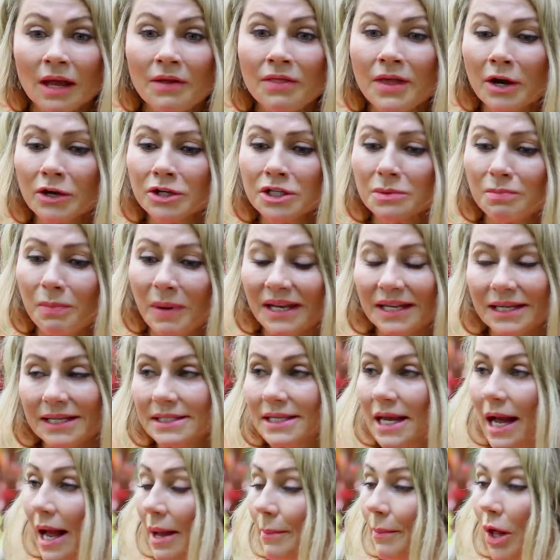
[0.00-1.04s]
They are spending
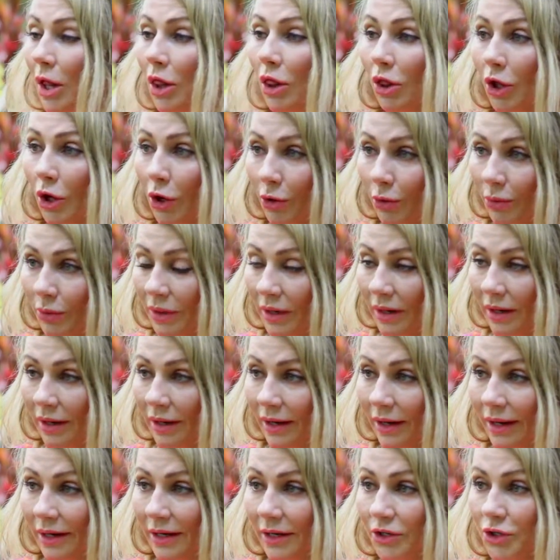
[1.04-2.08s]
time alone
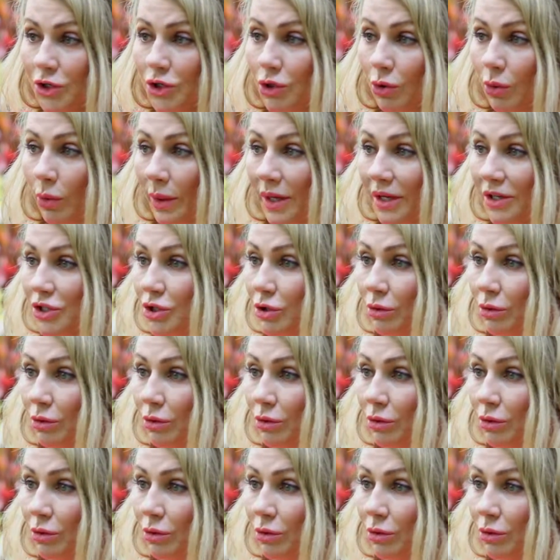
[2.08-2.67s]
and enjoying